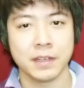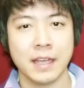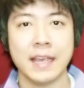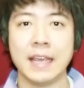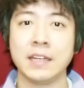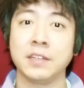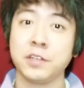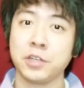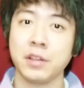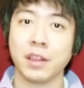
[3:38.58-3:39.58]
In
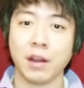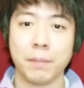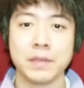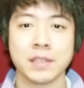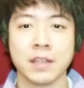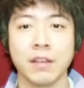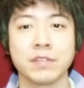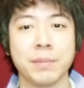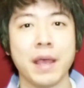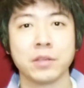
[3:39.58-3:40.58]
addition, the therapist can give
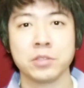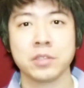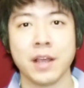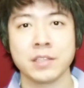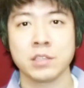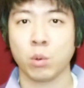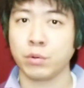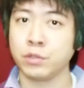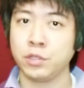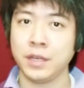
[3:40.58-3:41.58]
some exercises or
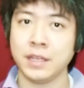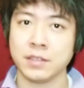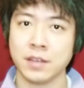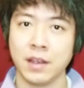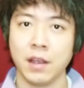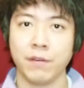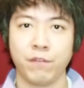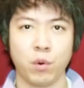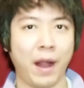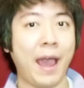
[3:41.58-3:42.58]
routines
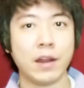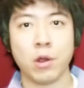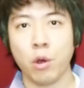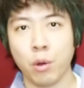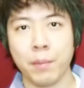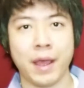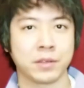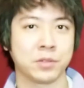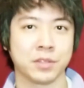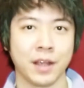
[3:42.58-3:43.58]
for at-home
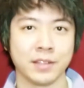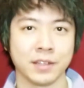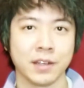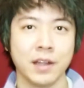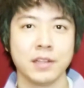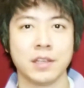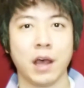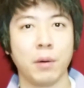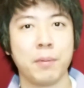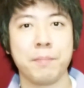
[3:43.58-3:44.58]
exercising to
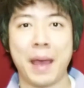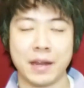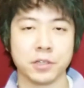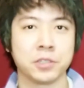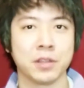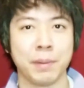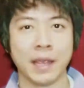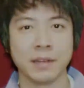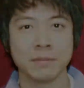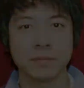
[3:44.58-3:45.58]
help manage the pain.